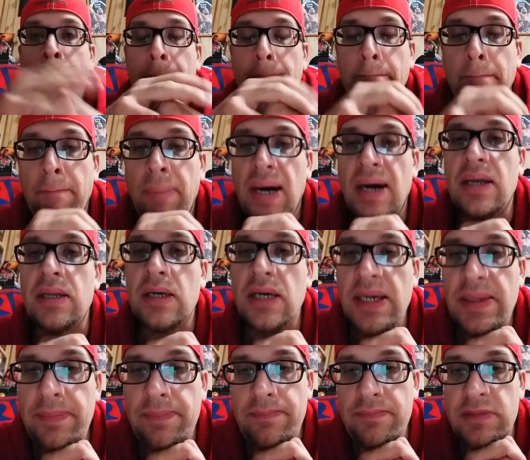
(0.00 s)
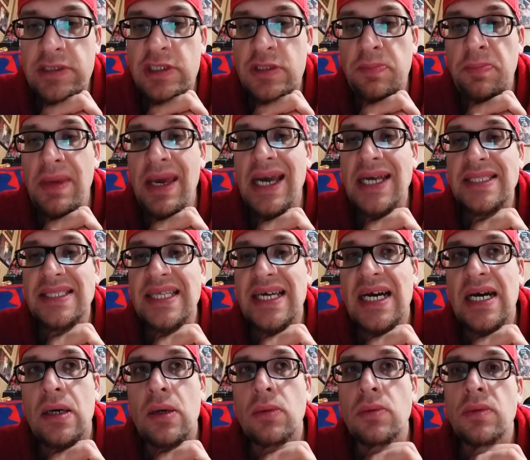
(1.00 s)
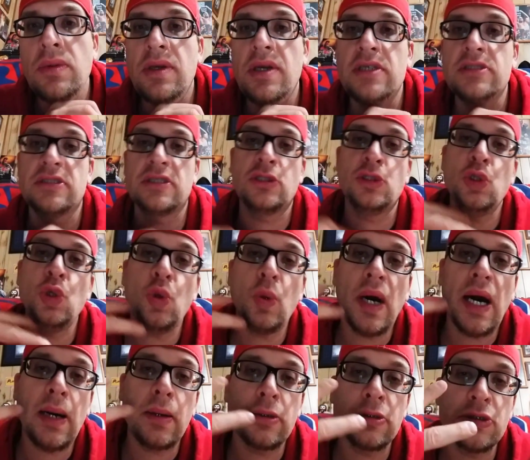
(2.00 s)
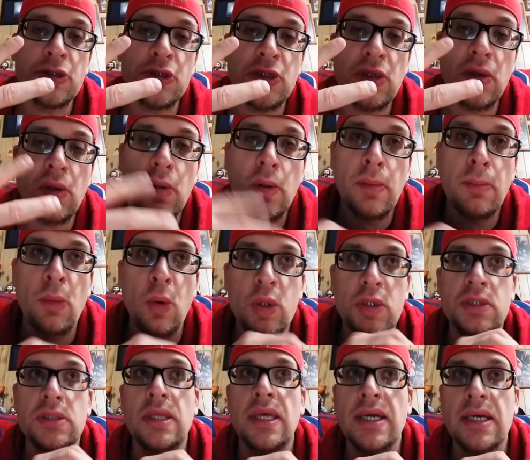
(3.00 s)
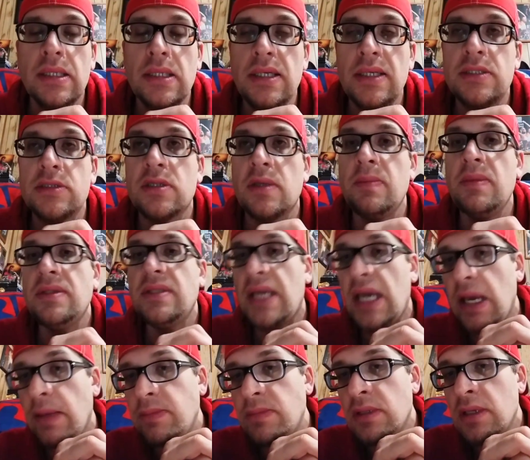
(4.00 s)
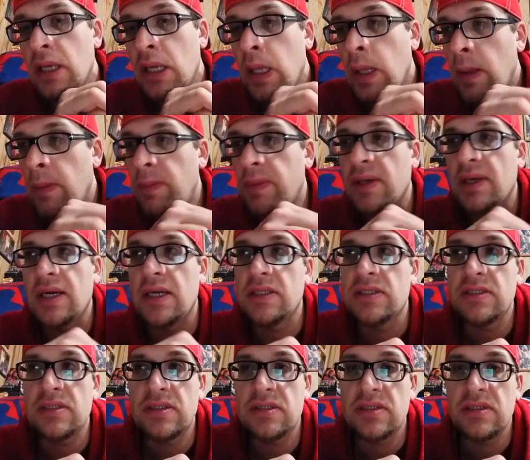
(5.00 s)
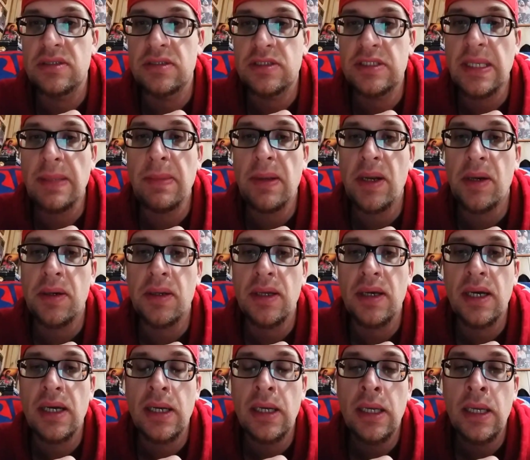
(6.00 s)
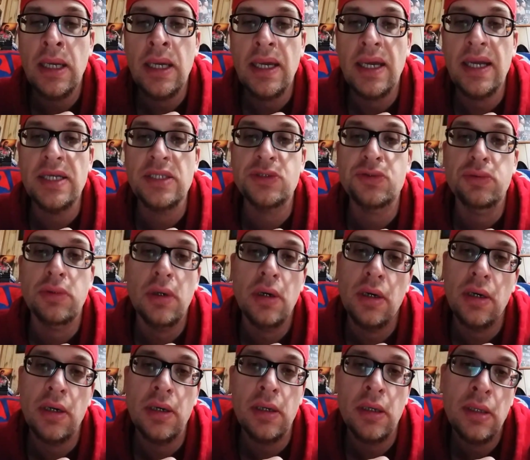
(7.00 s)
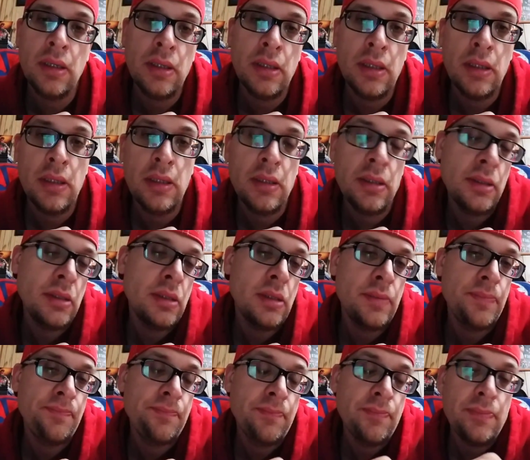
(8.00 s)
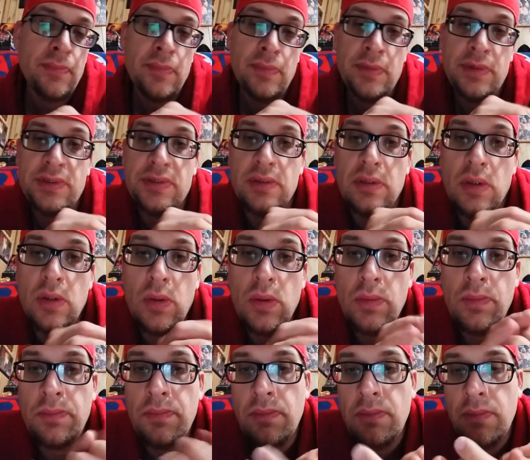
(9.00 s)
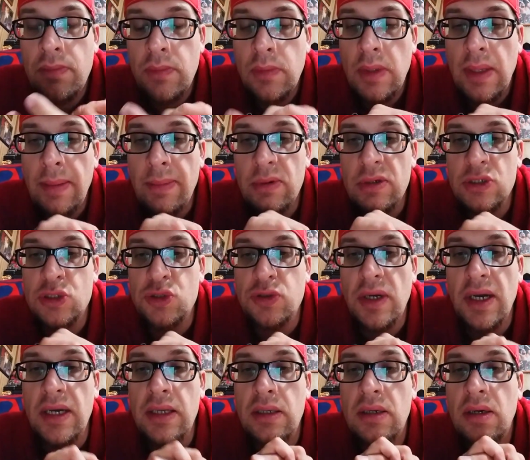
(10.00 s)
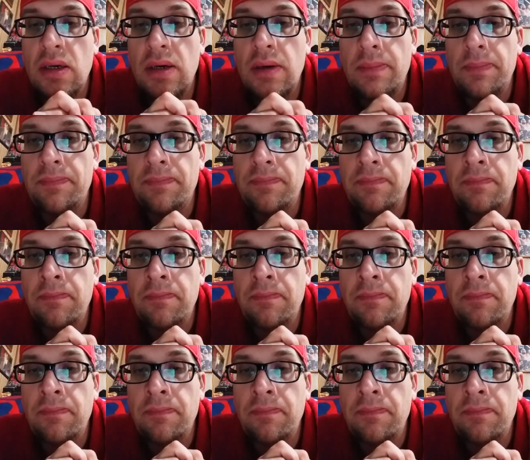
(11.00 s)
But SmackDown, it's a two-hour show. Most likely it's going to be taped. Because it's in the same area as Raw. So I'm going to try to